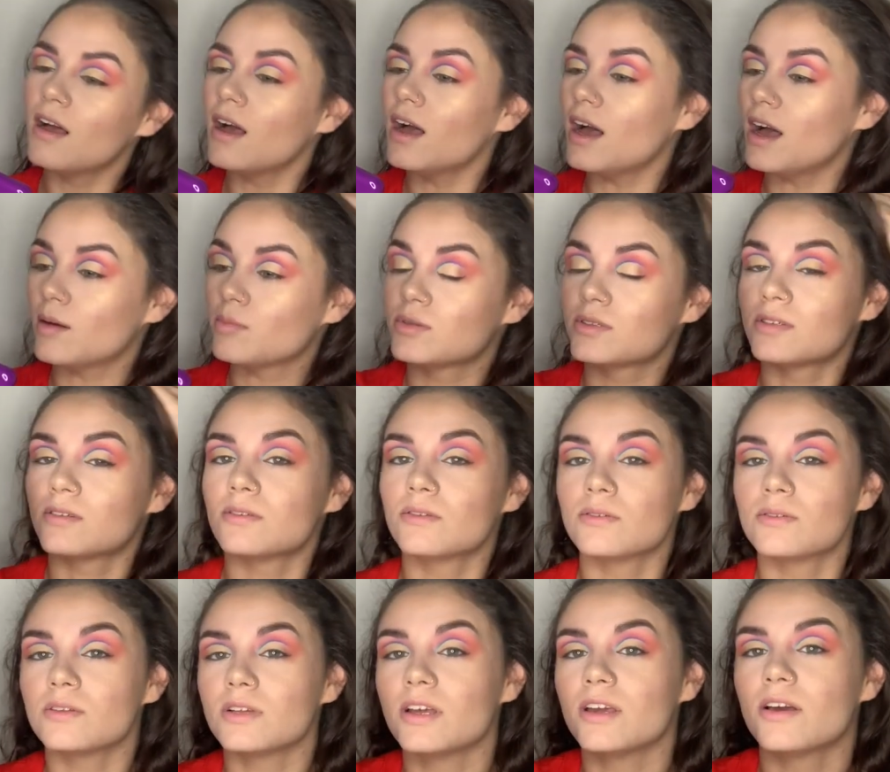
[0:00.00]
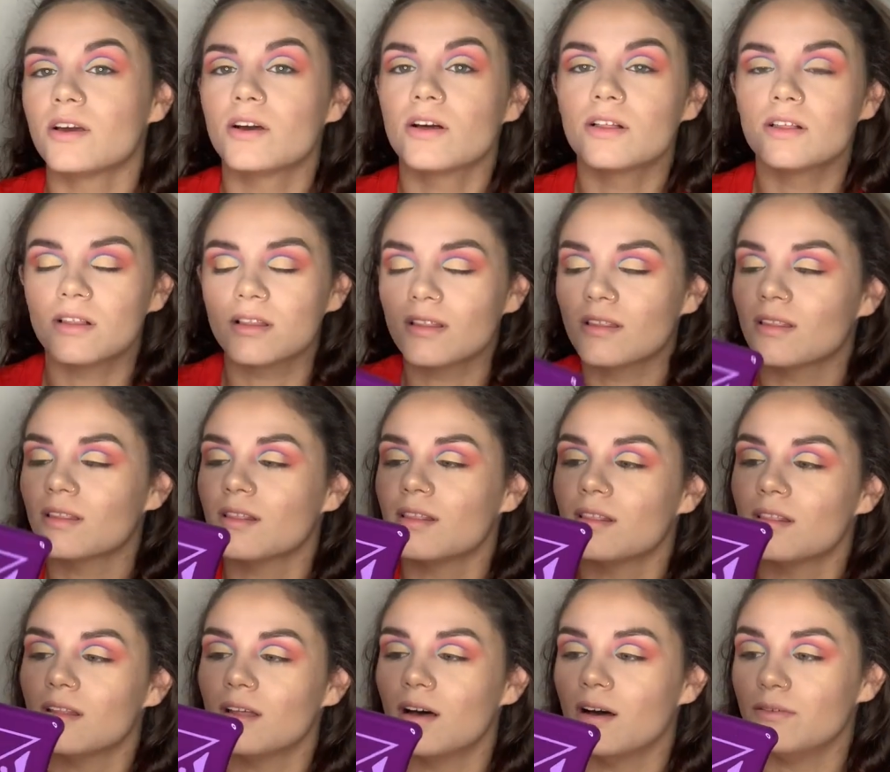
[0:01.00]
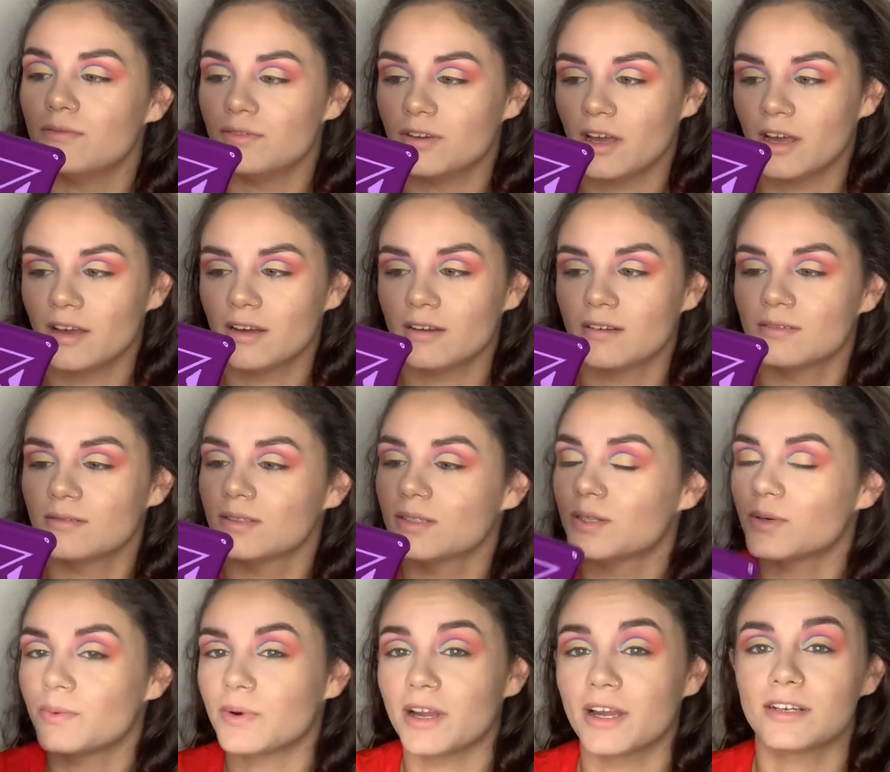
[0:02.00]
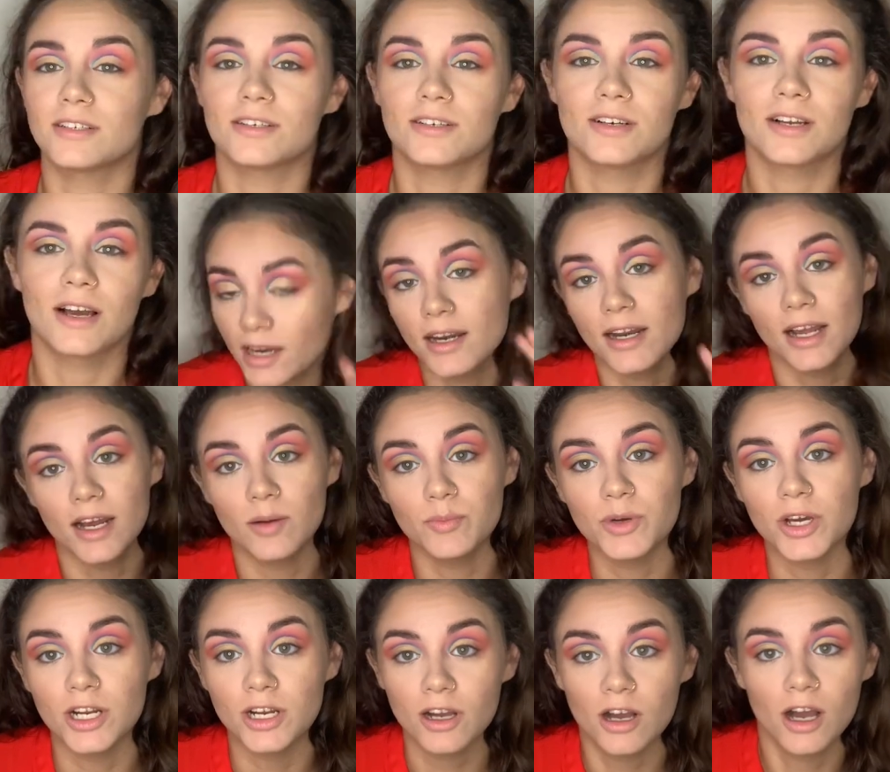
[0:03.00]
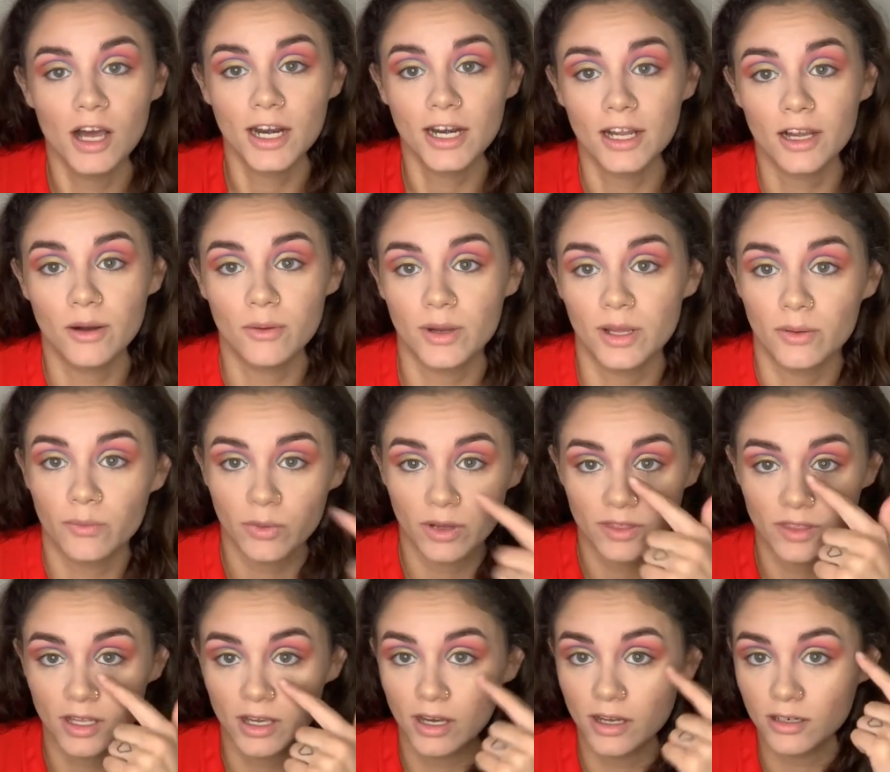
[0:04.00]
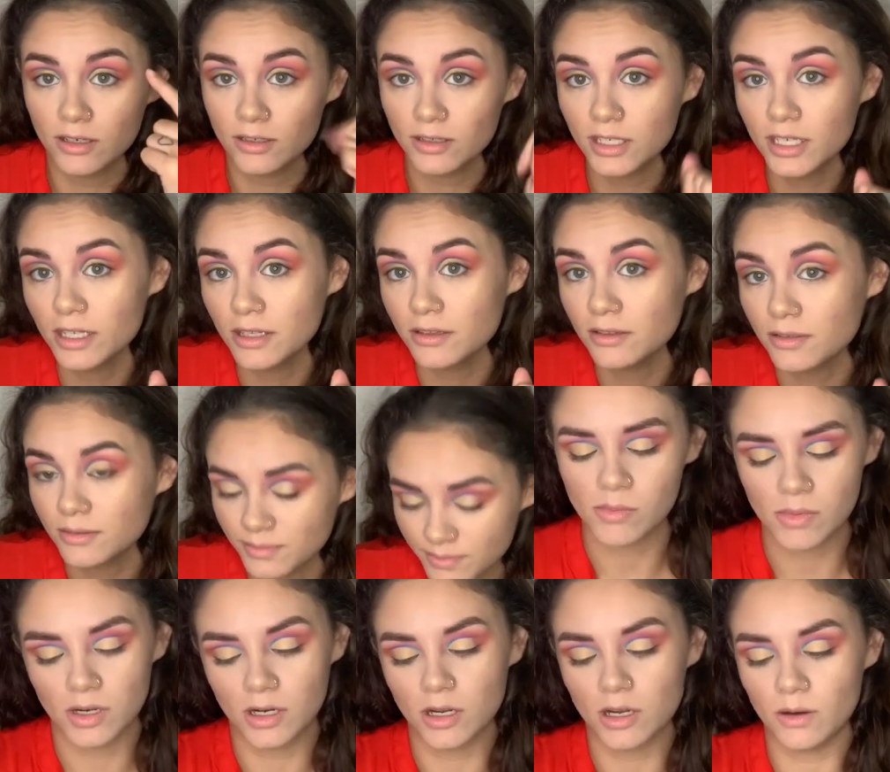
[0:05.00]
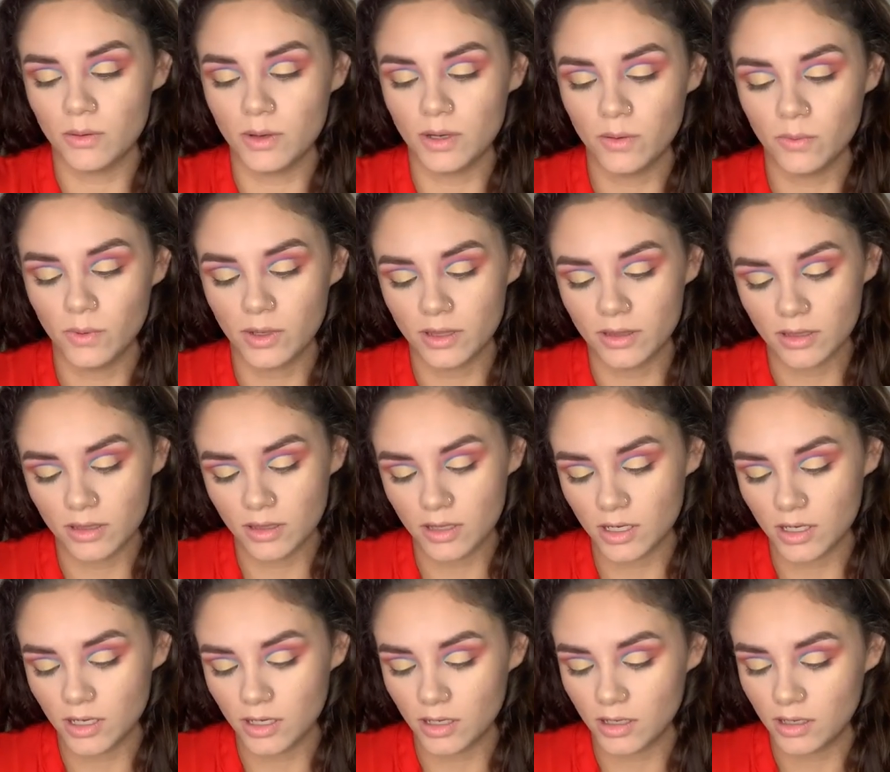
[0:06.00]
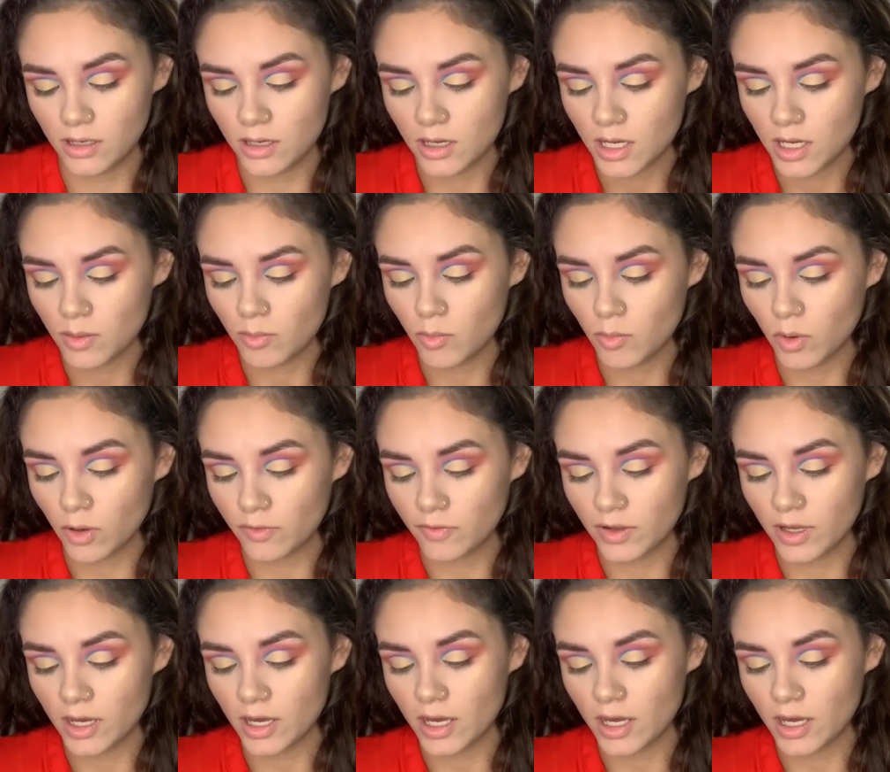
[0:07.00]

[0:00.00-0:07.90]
Absolutely loving the way it turned out. Now I'm gonna go ahead and go in with the underneath. I'm gonna go in with the Morphe